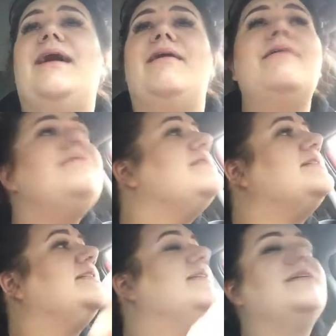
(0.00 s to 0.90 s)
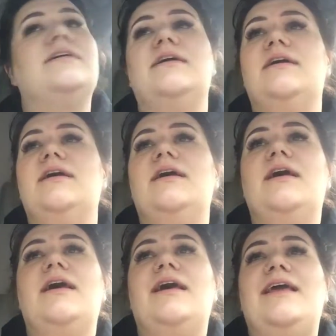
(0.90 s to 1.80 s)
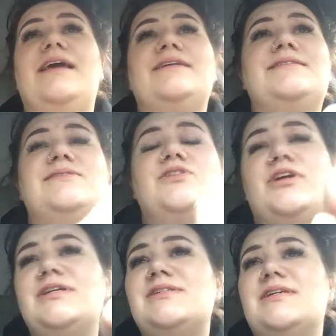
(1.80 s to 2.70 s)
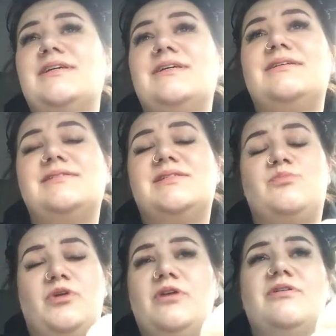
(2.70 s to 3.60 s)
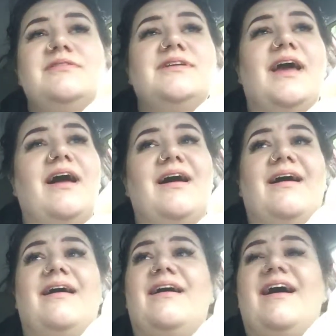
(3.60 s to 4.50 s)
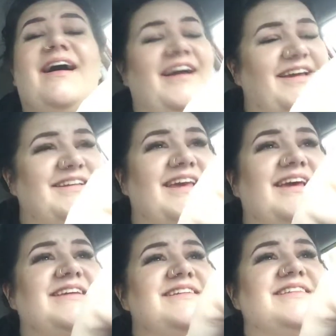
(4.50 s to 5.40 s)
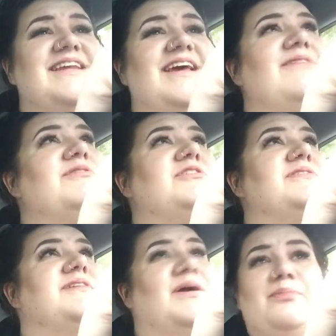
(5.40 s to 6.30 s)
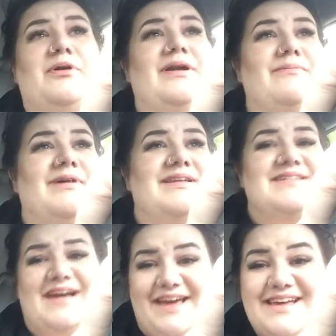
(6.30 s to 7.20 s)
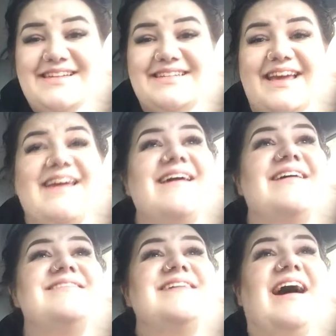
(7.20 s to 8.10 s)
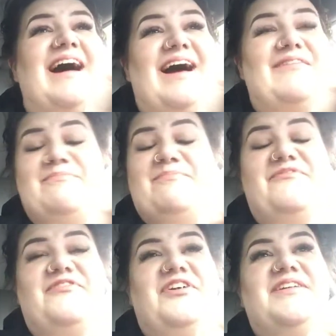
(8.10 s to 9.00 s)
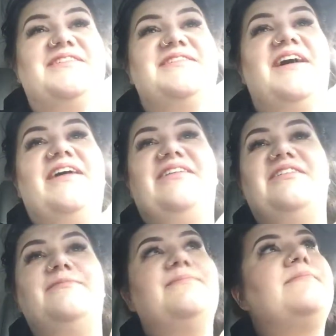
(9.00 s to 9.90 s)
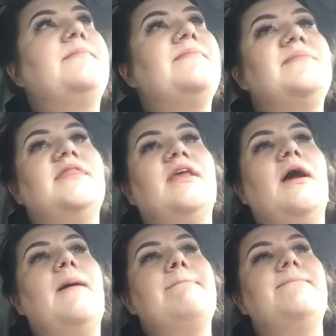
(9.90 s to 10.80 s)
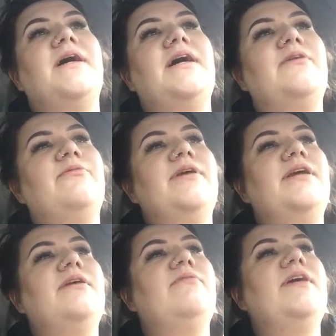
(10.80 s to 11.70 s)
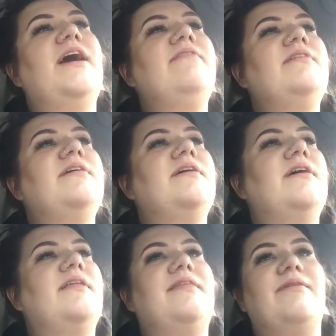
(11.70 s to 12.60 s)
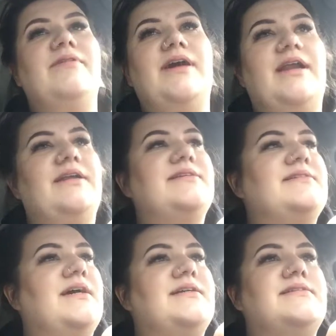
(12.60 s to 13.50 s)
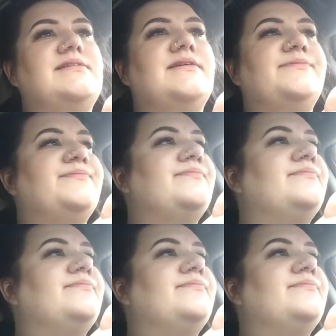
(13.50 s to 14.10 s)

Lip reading: now. It's starting to sprinkle. I had candy today, which is not part of my diet, and I'm fucking tired. But we have a thing we gotta discuss.